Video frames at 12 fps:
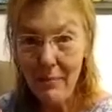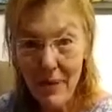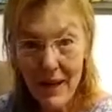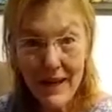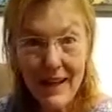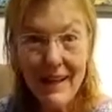
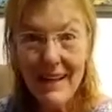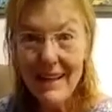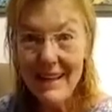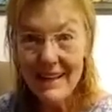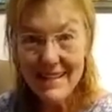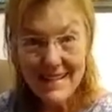Paka,
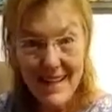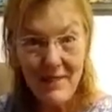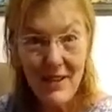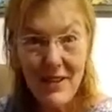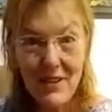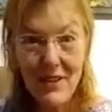
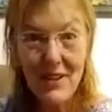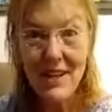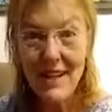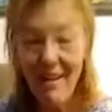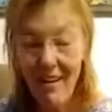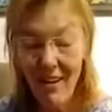
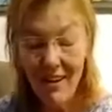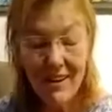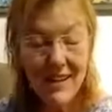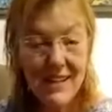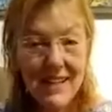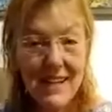7:30,
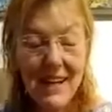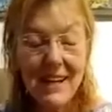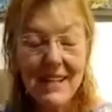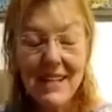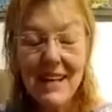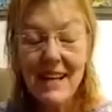on the
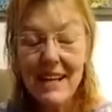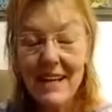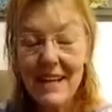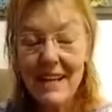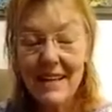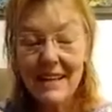dot,
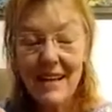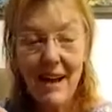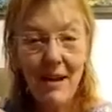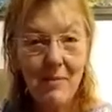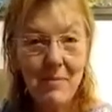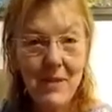
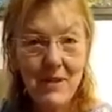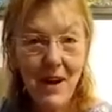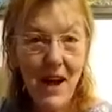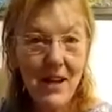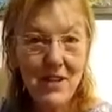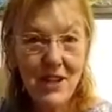Mr.
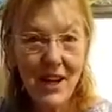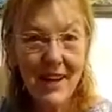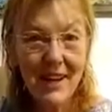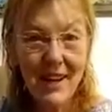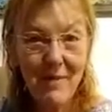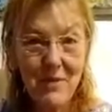
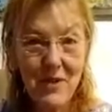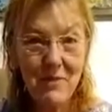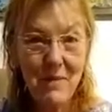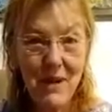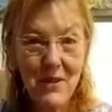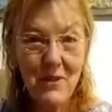Ajay comes to
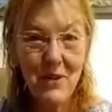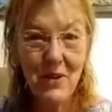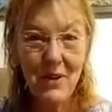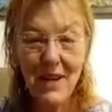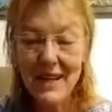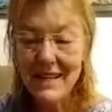my
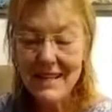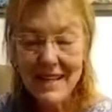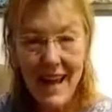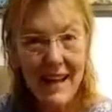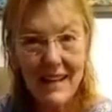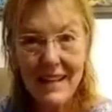door
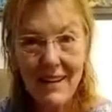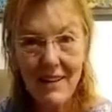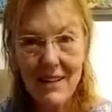exactly